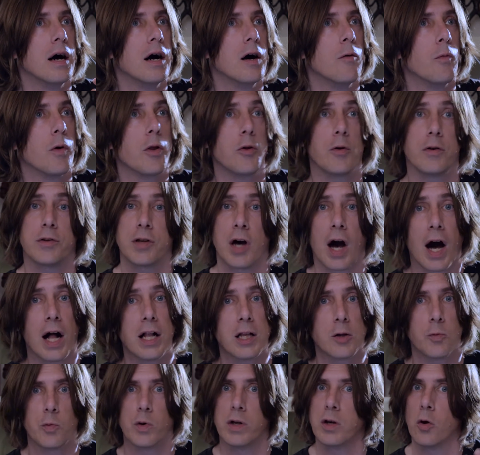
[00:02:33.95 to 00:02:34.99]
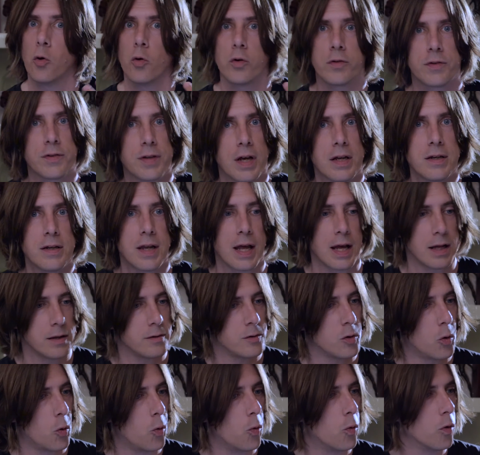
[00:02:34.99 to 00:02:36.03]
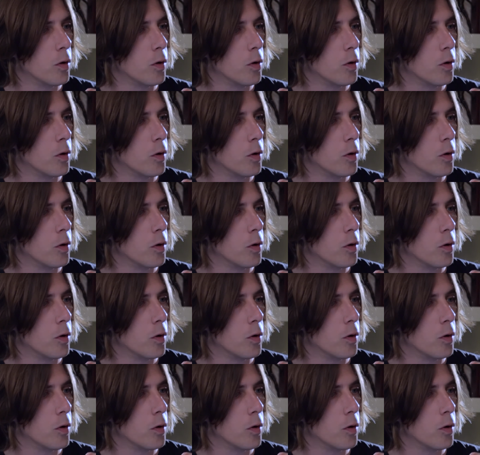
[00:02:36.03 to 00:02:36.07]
whether it's Hollywood or Sundance